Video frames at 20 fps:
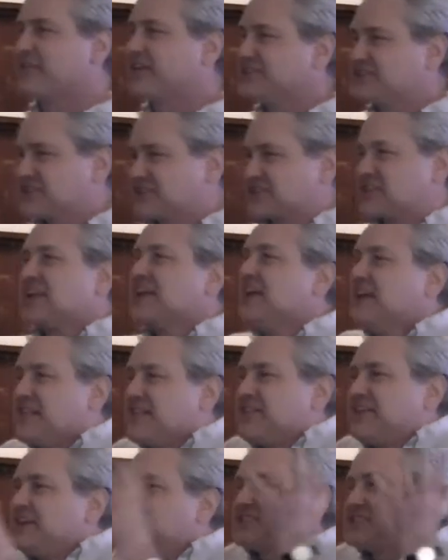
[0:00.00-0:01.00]
They
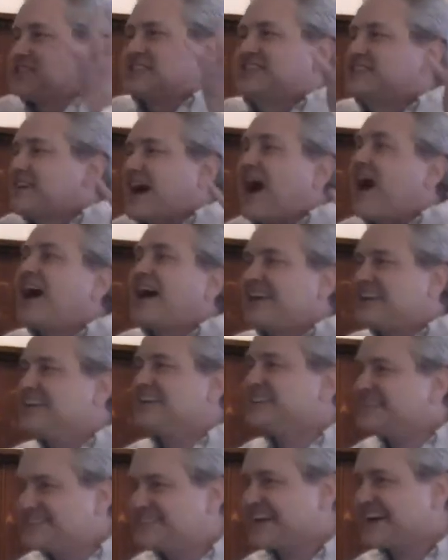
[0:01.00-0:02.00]
just, they just
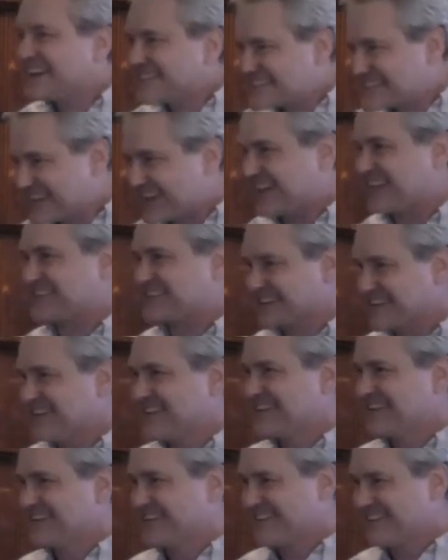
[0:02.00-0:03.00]
died intestate,
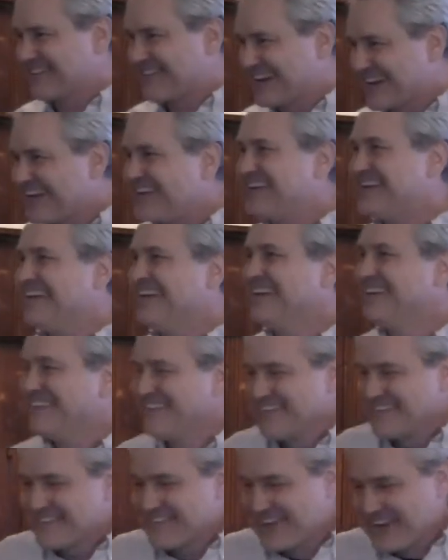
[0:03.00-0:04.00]
right?
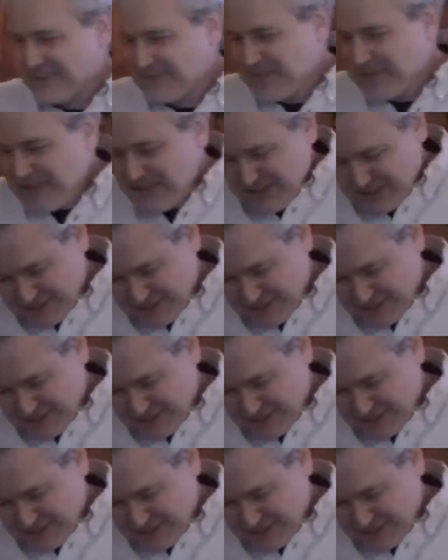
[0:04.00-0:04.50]
Right?